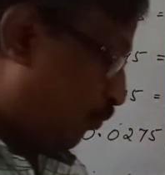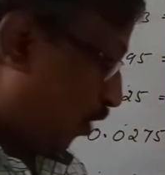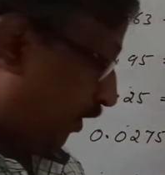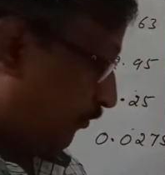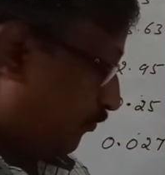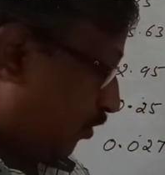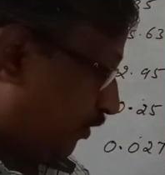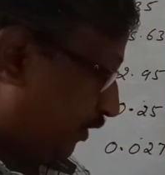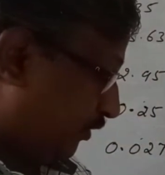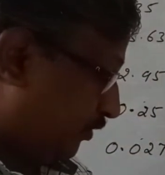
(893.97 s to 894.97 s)

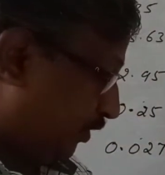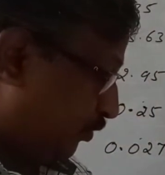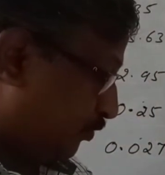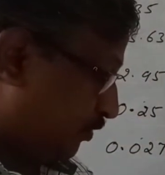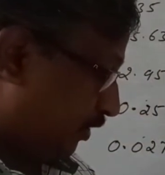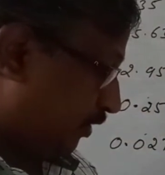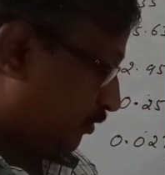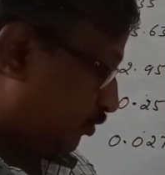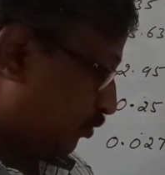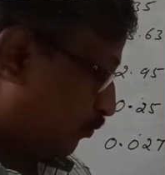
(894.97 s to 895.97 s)
0.43 you see.
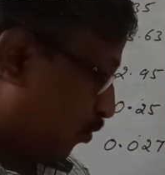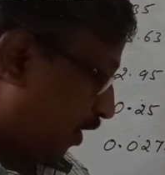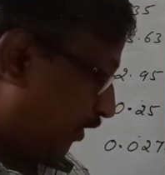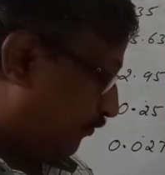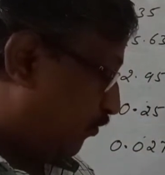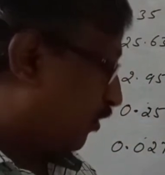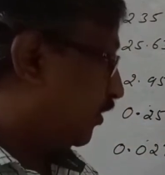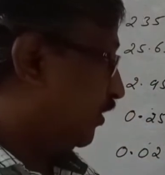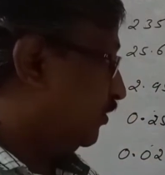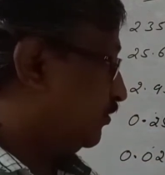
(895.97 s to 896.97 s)
So
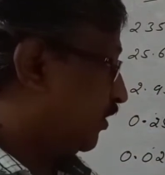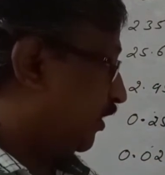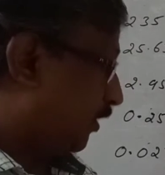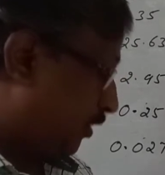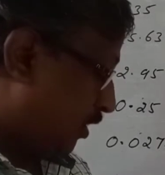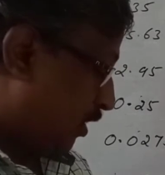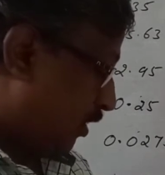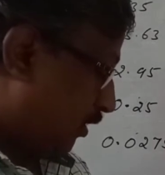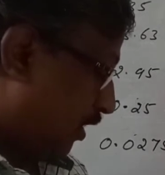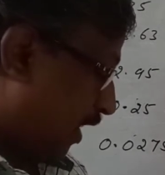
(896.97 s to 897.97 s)
0.43
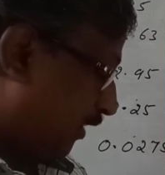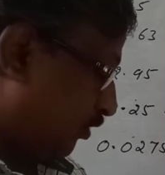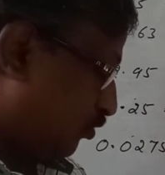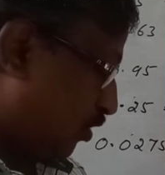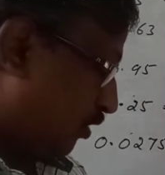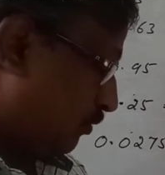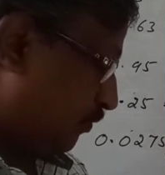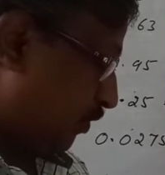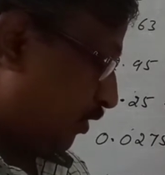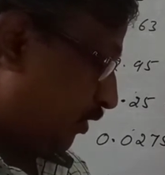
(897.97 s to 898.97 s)
ninth
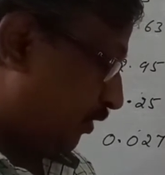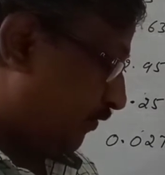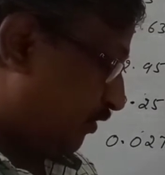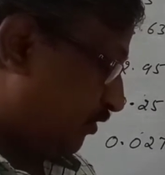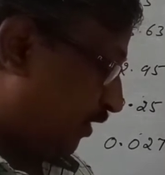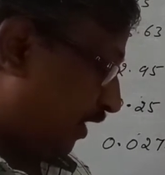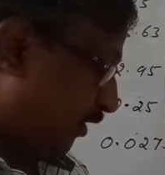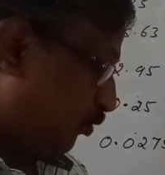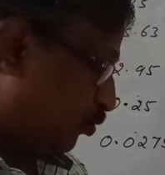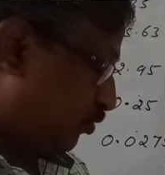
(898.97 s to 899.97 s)
column, if you will
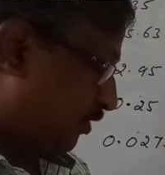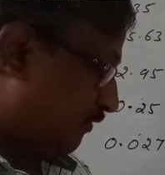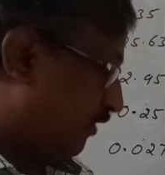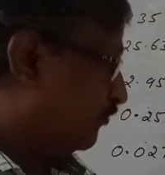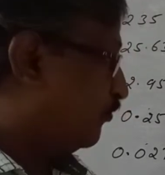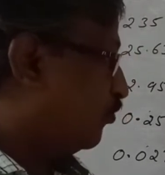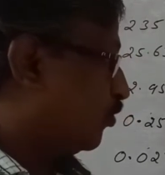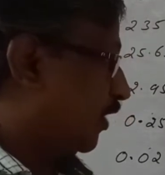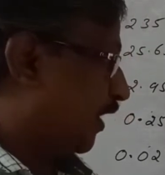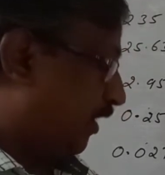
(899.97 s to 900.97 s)
get
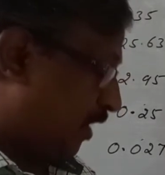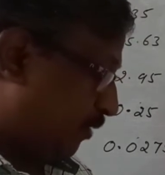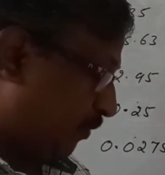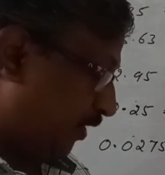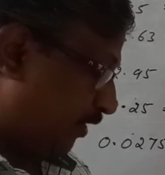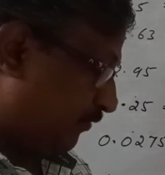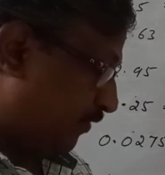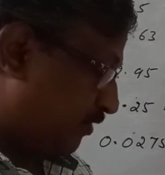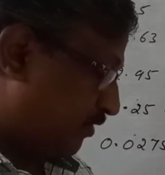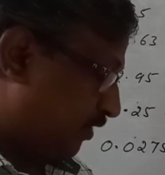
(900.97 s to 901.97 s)
2748 and mean
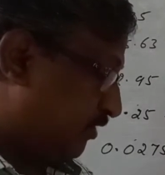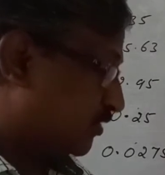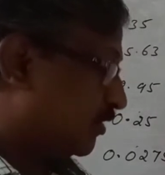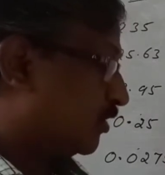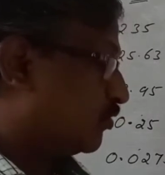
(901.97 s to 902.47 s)
difference it is third